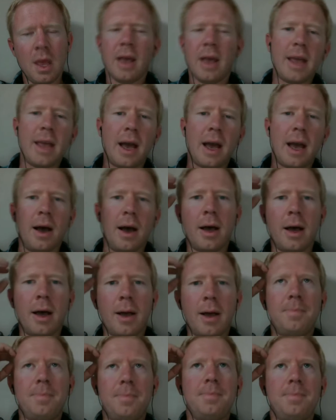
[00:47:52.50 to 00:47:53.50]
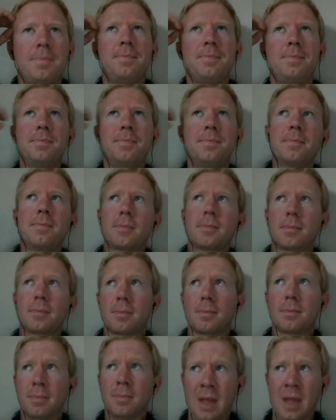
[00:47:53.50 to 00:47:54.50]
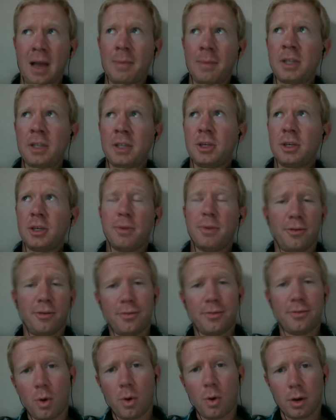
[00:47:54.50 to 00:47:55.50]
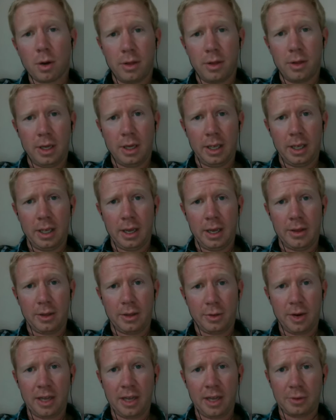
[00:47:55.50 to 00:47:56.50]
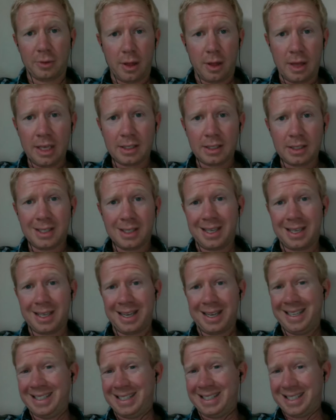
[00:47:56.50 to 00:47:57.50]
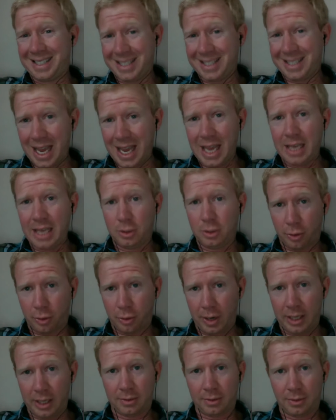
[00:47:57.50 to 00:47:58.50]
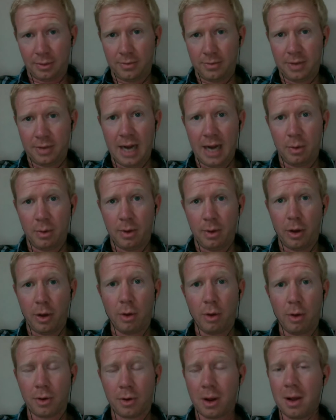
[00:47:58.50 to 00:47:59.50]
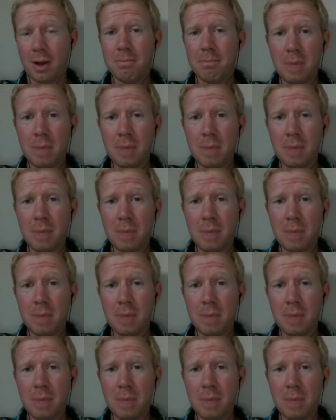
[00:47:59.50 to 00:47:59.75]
Yeah, I mentioned before the transfer that this is an insane transfer of data with over 1